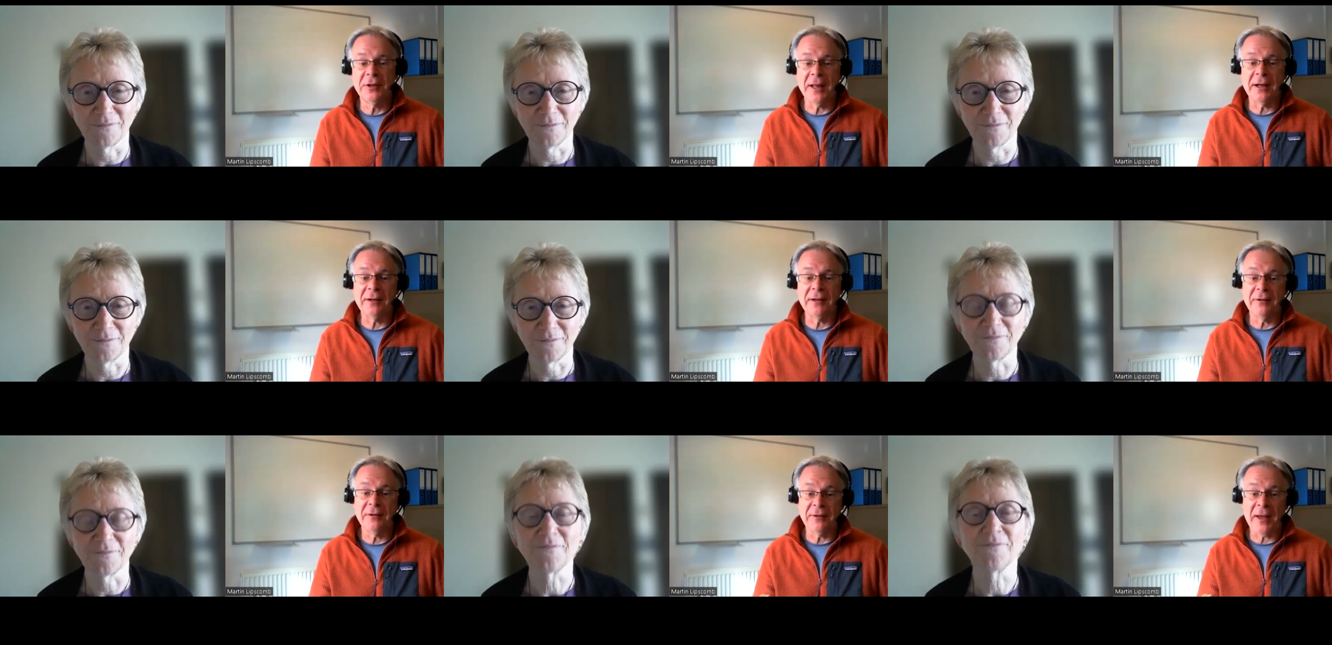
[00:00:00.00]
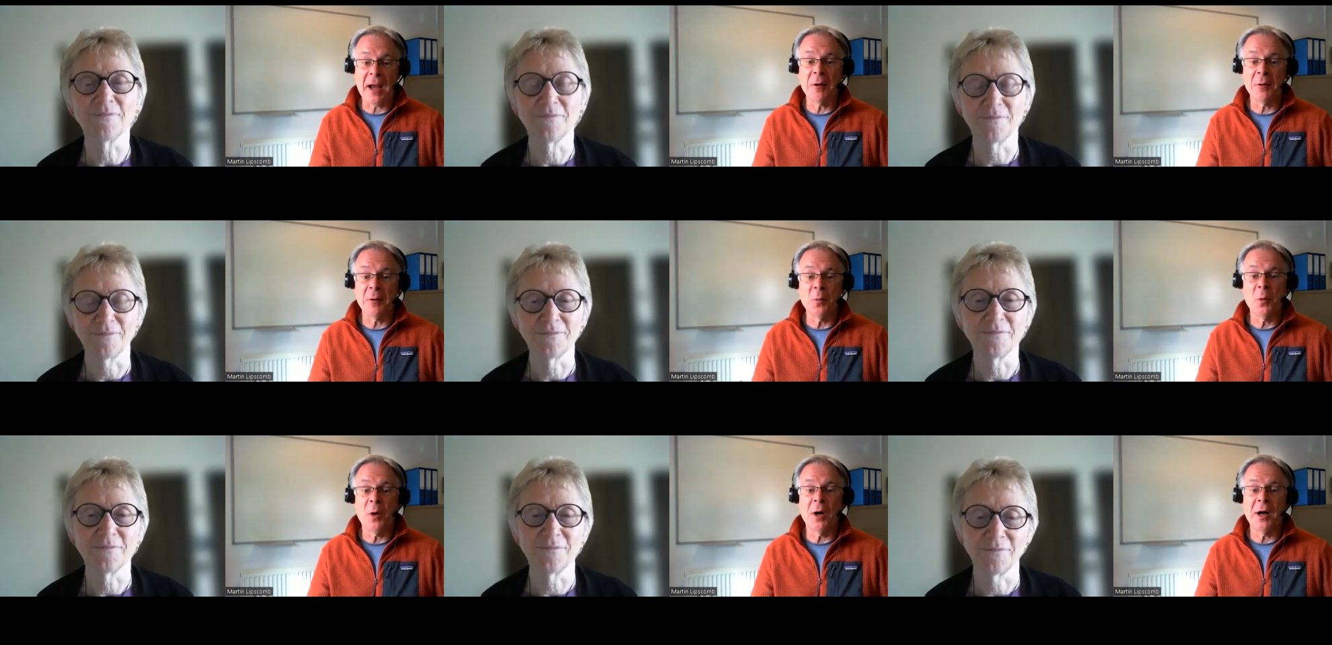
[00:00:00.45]
Speaker 1: That is, how
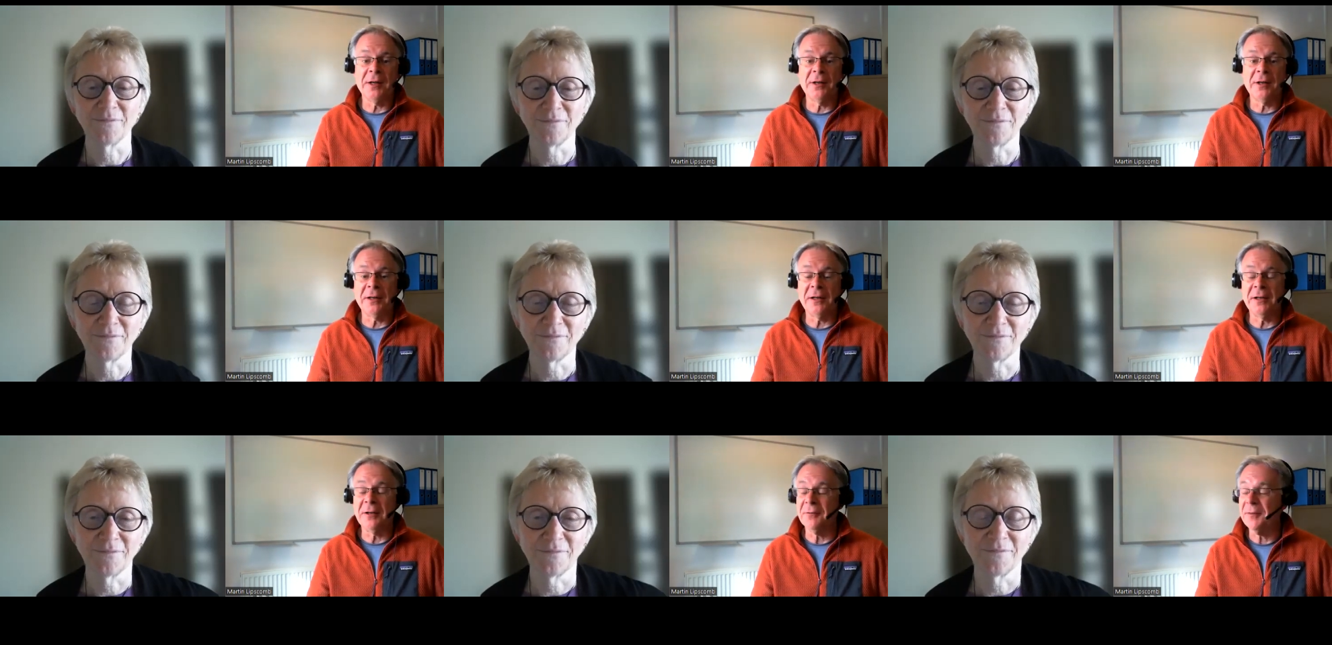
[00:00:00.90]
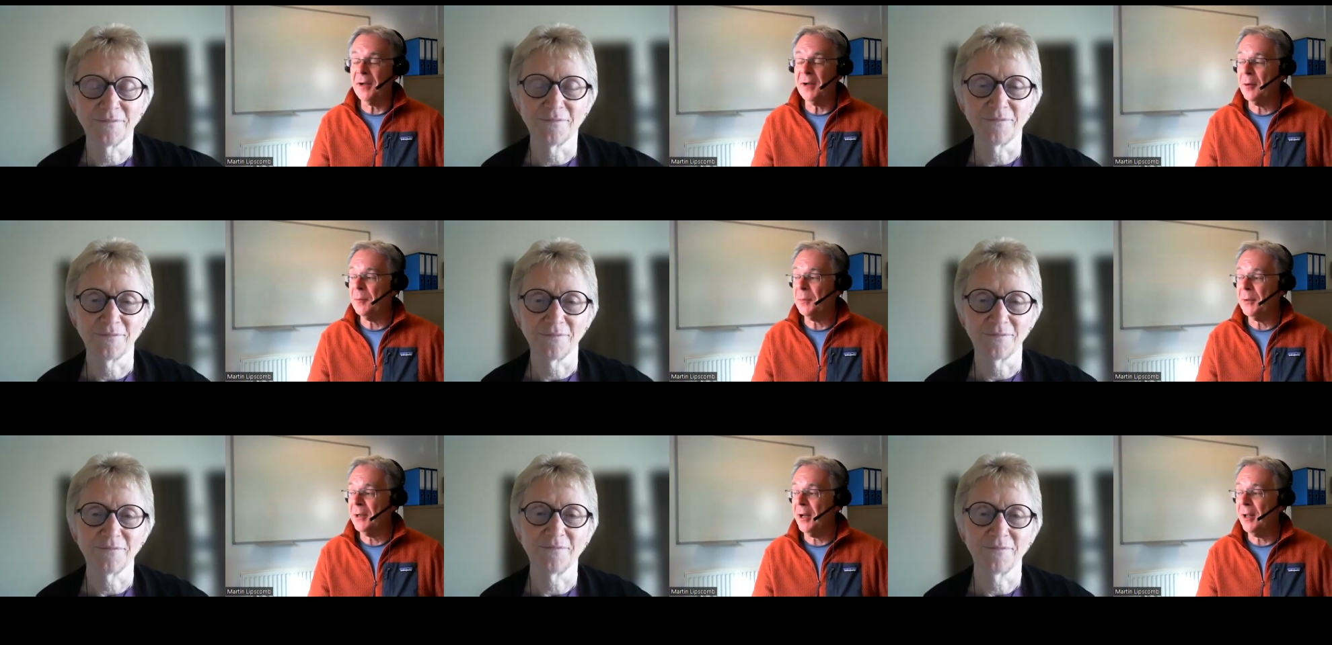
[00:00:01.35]
and why did it
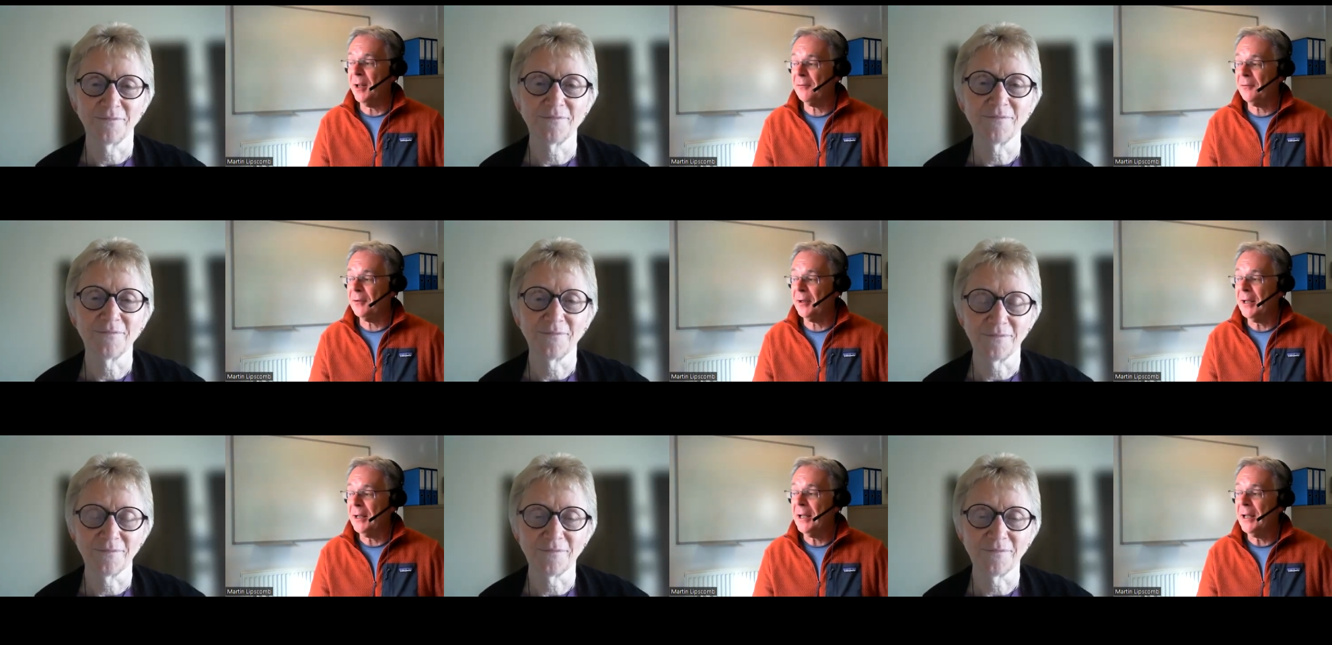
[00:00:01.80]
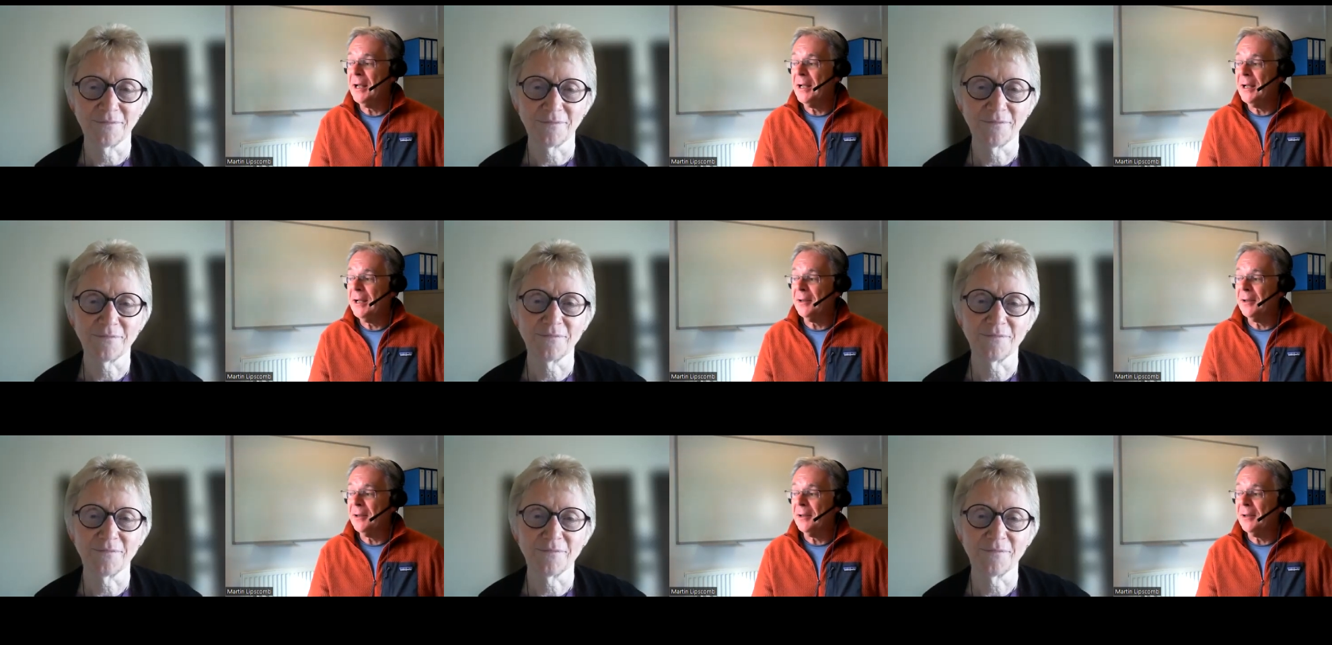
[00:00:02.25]
develop? And lastly,